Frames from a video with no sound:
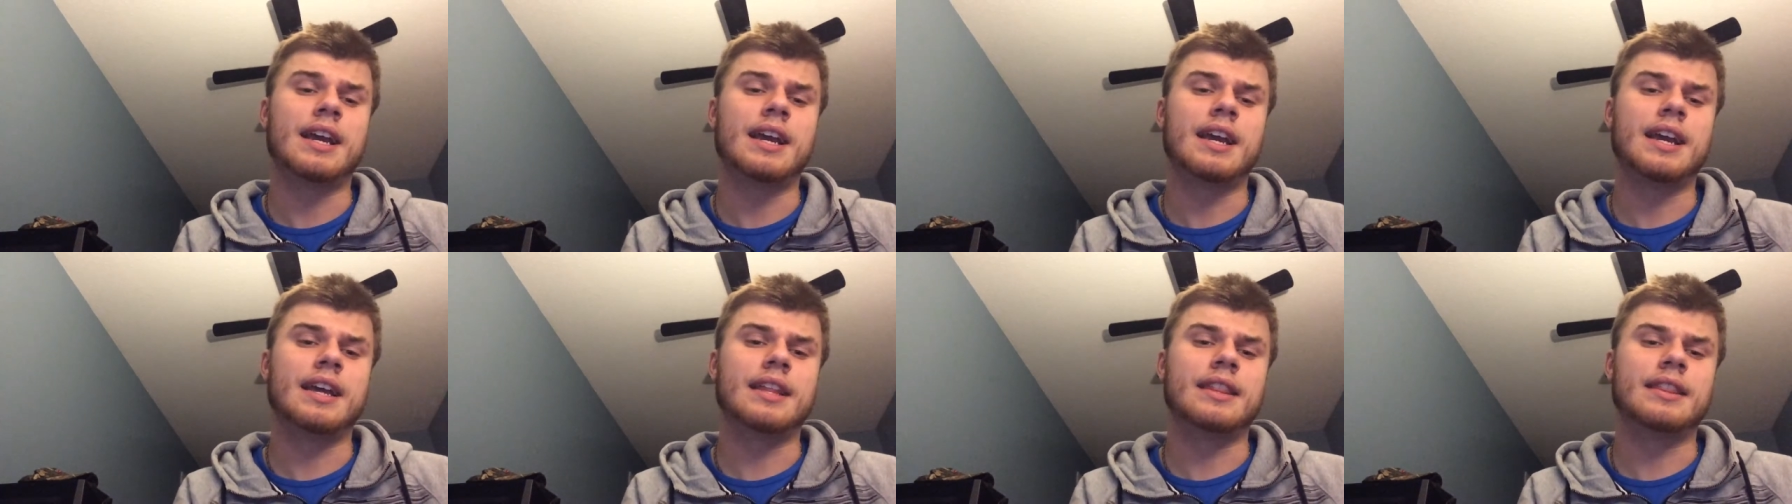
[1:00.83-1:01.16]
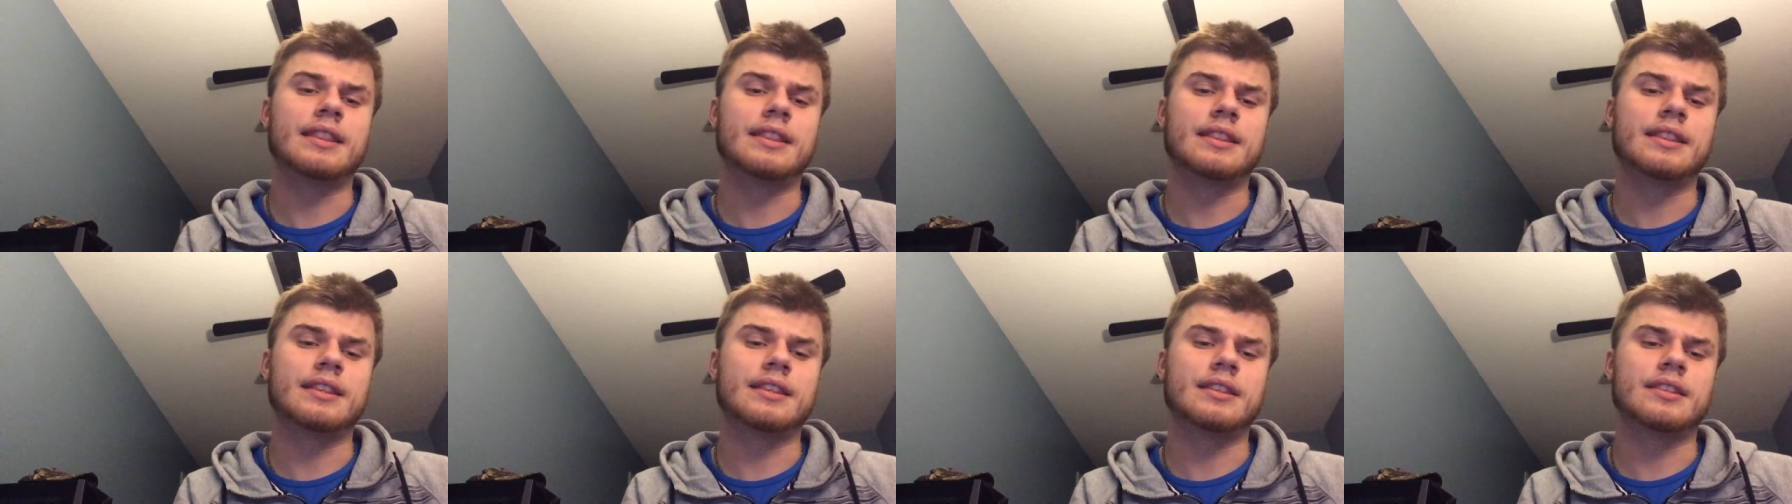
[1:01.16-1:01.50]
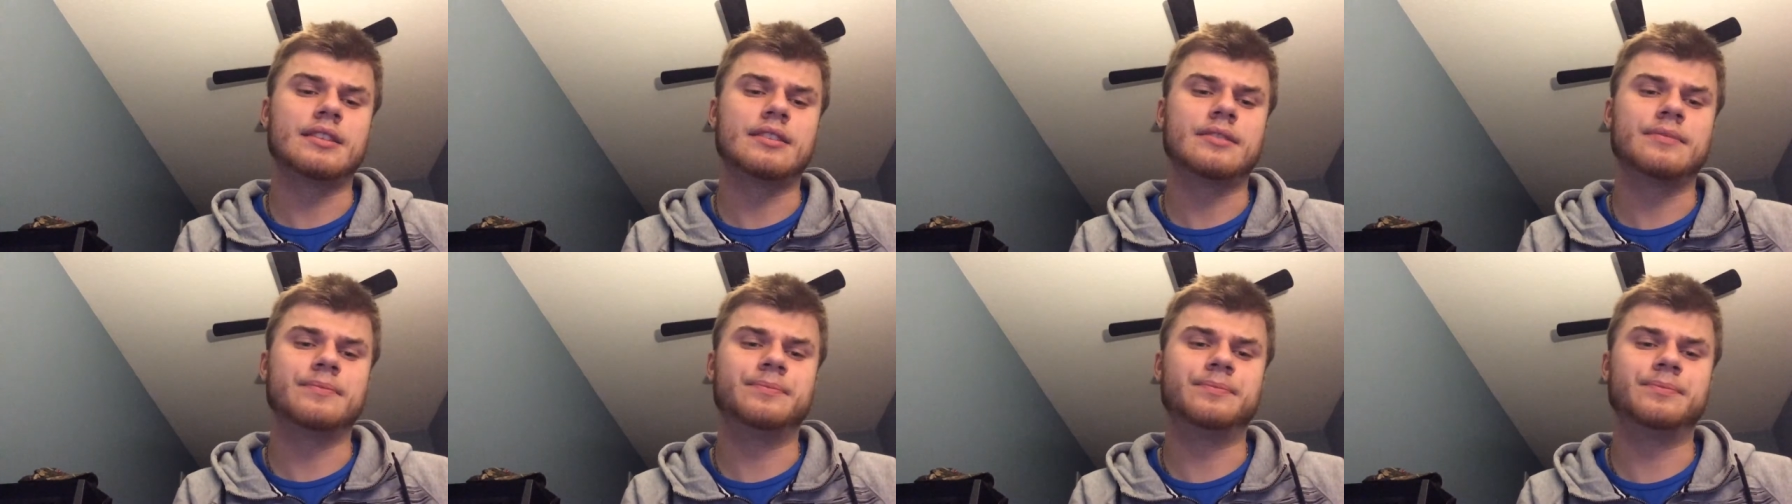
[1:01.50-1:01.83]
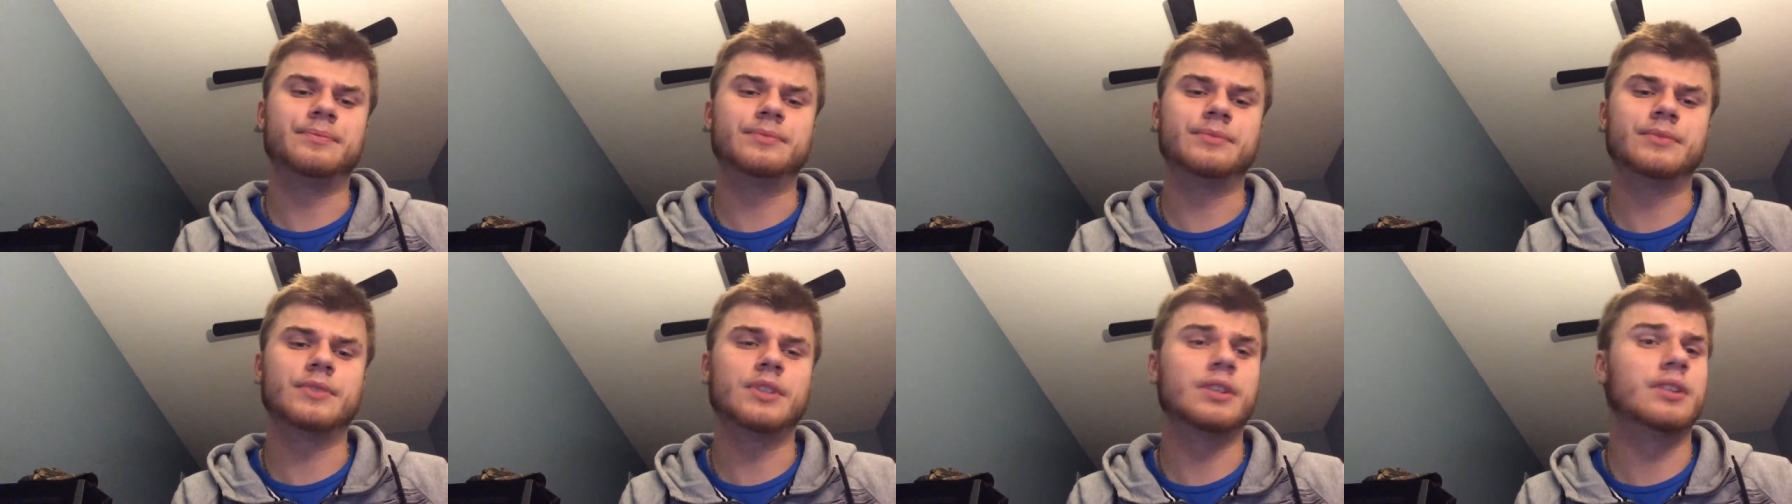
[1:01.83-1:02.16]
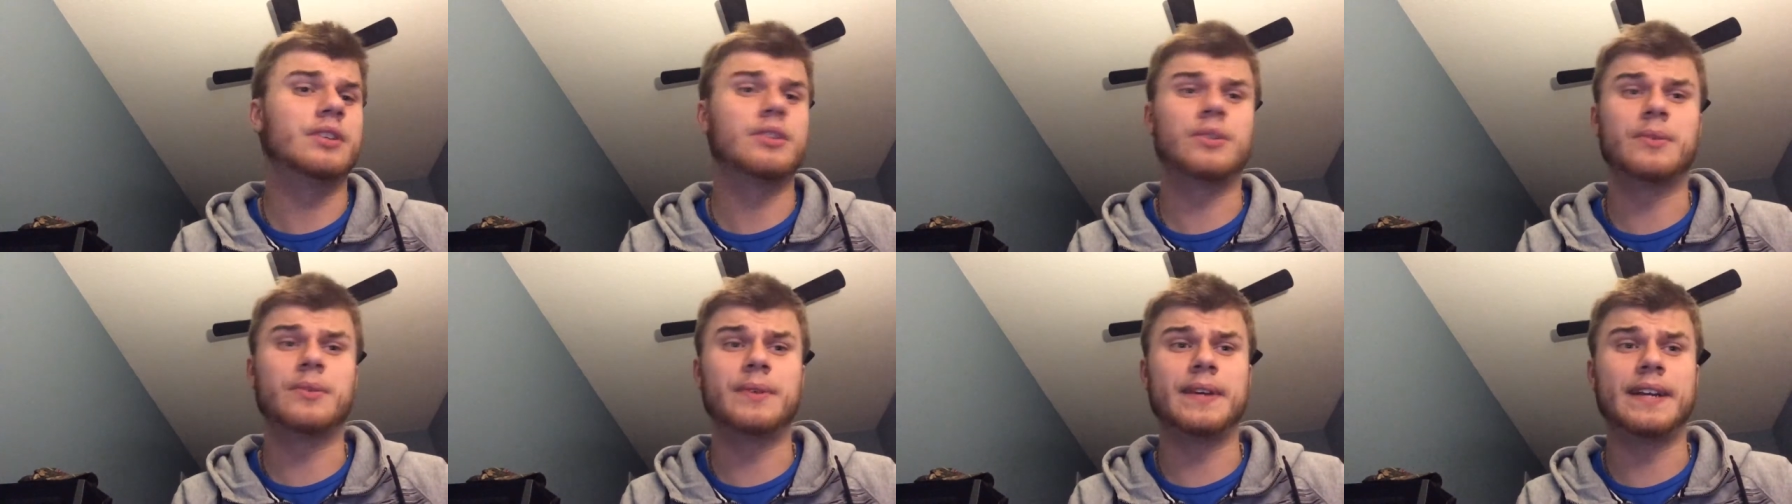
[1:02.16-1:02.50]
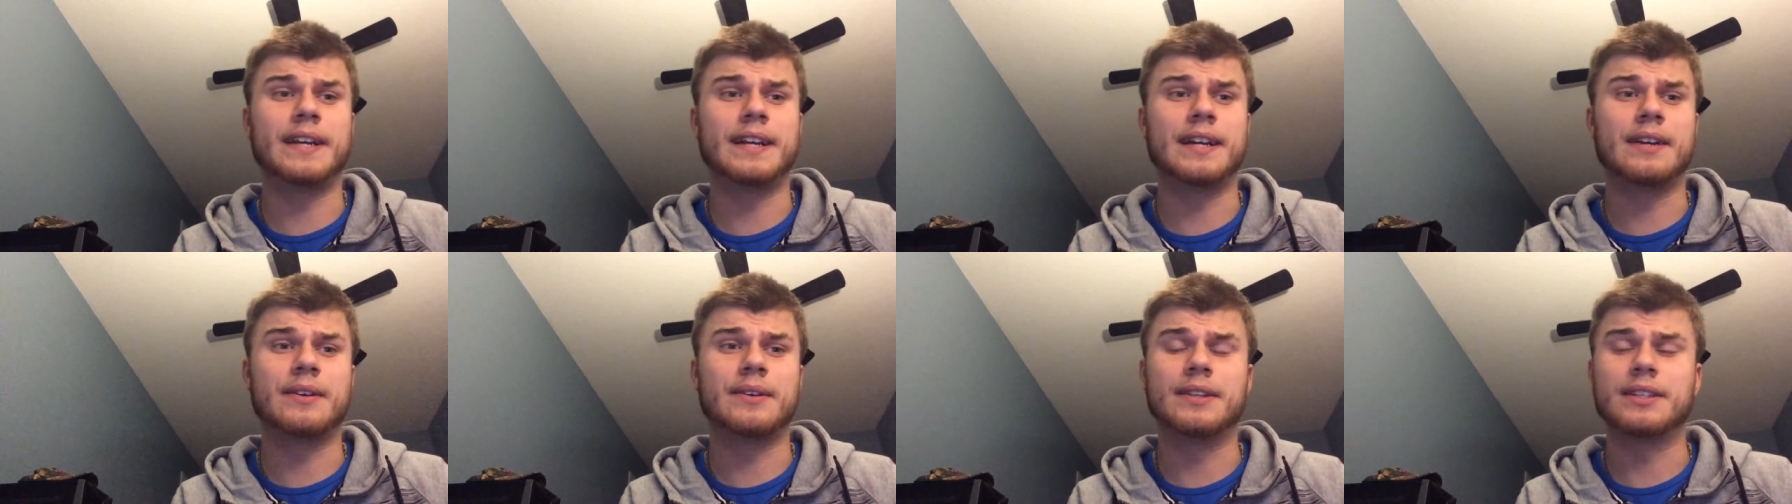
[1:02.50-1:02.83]
And or three
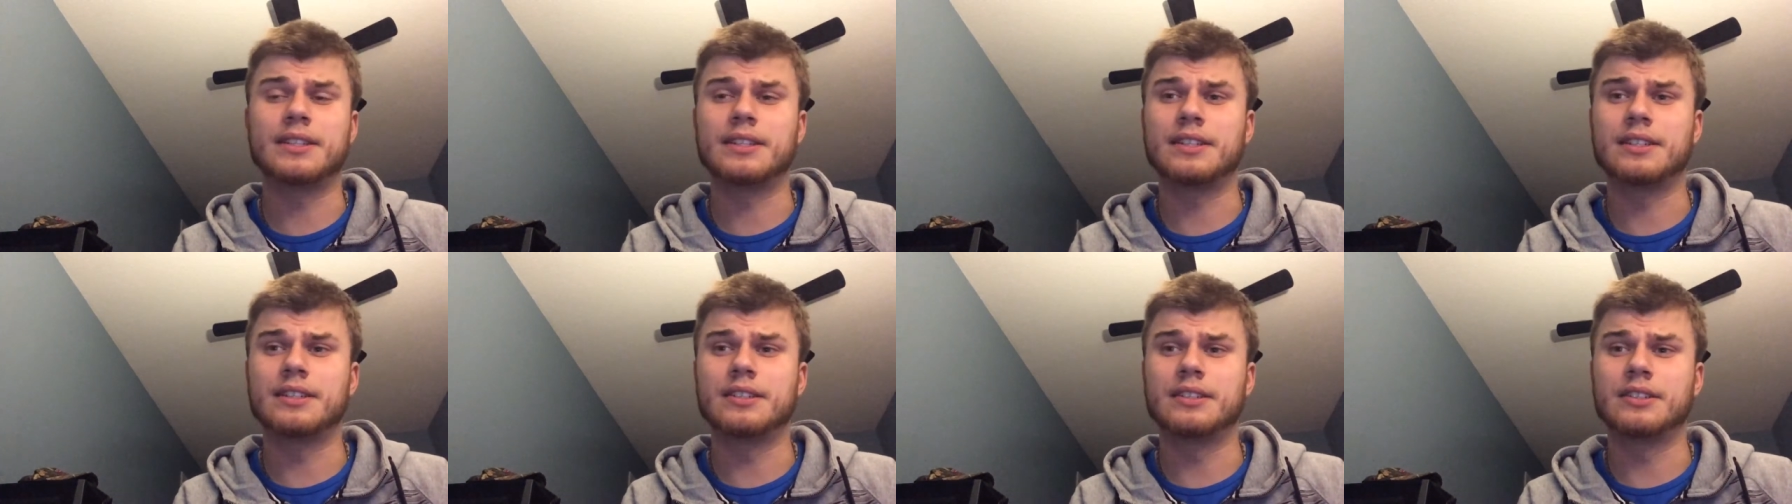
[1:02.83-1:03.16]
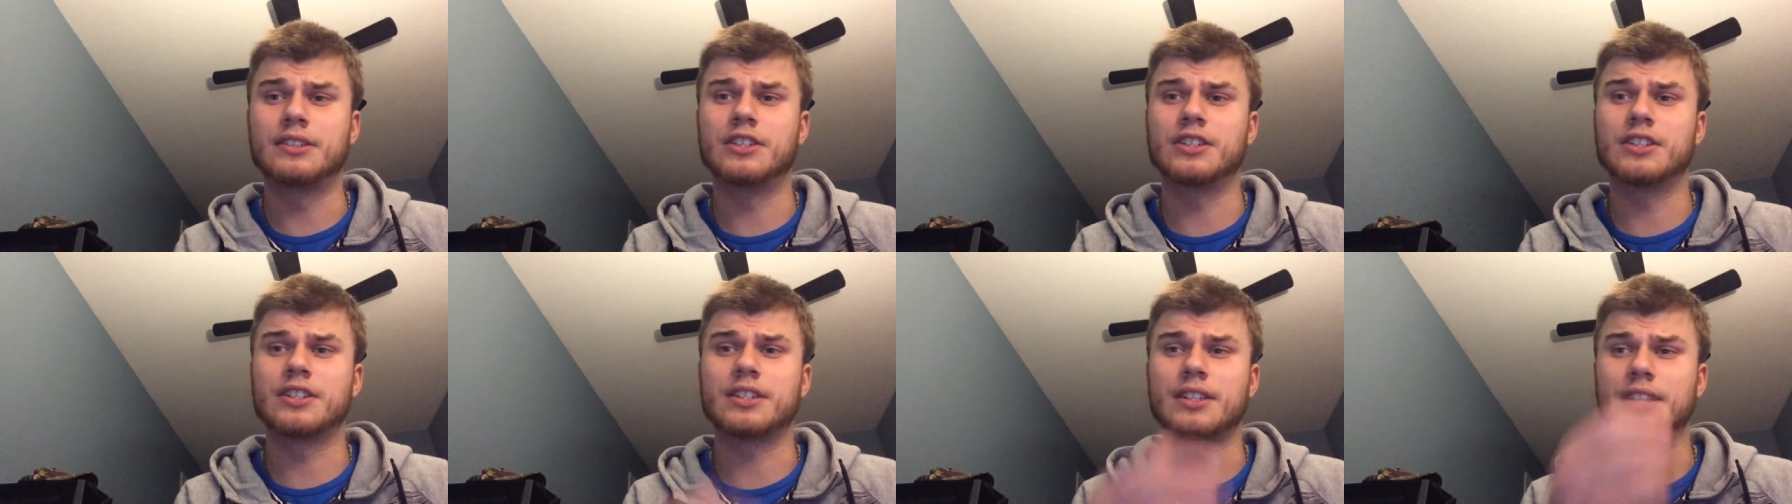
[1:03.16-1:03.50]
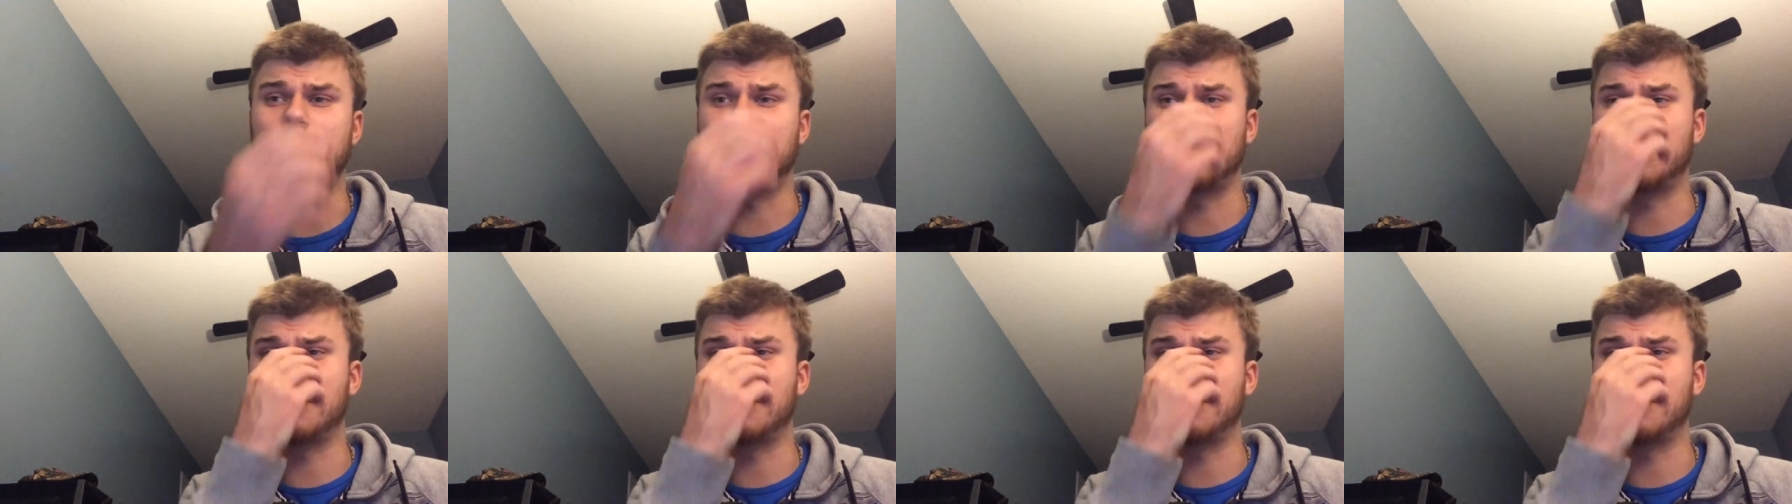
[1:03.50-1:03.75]
hours, just like